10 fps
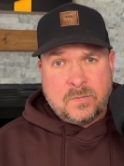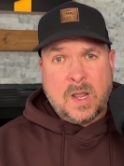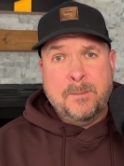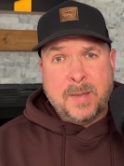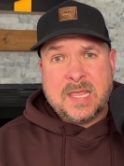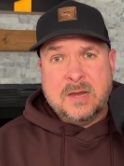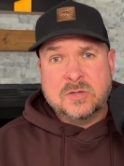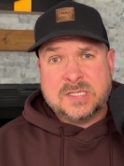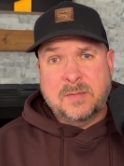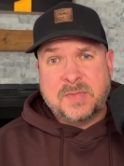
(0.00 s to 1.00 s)
But
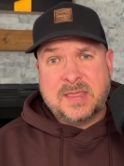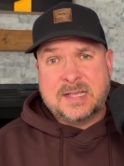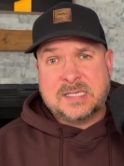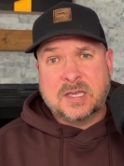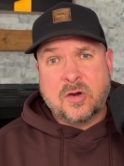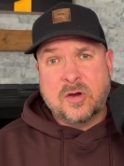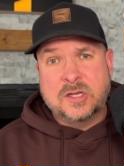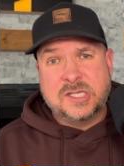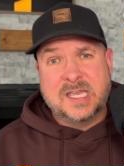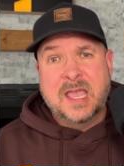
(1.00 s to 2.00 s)
here's something that's
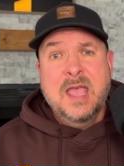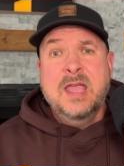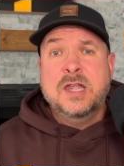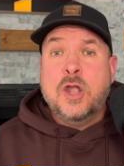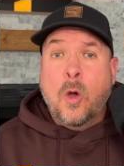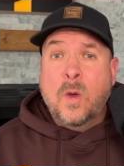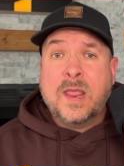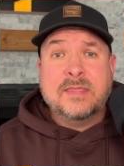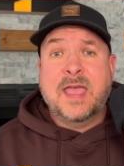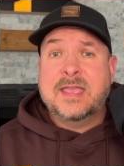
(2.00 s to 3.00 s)
encouraging,
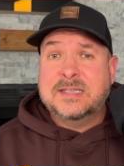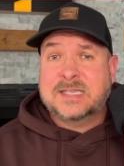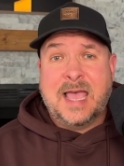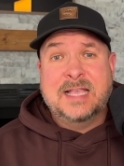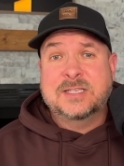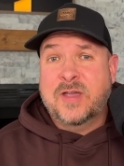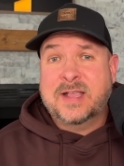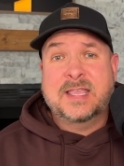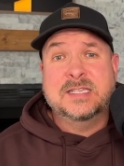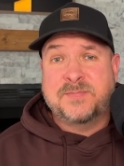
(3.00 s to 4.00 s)
knowing that his
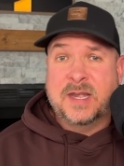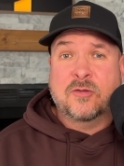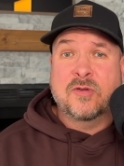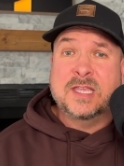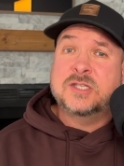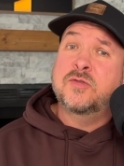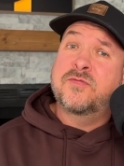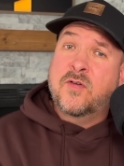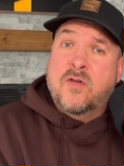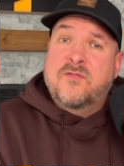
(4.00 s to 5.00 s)
contract has been agreed to
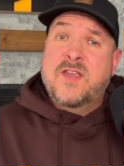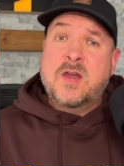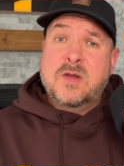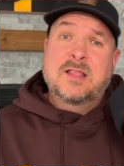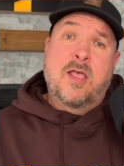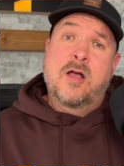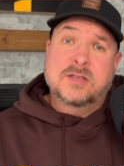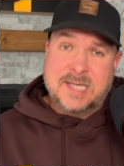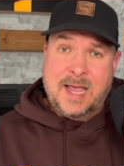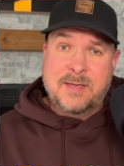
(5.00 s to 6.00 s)
for a very long
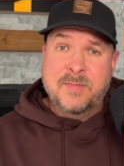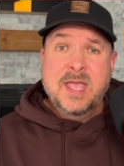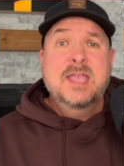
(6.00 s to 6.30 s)
time.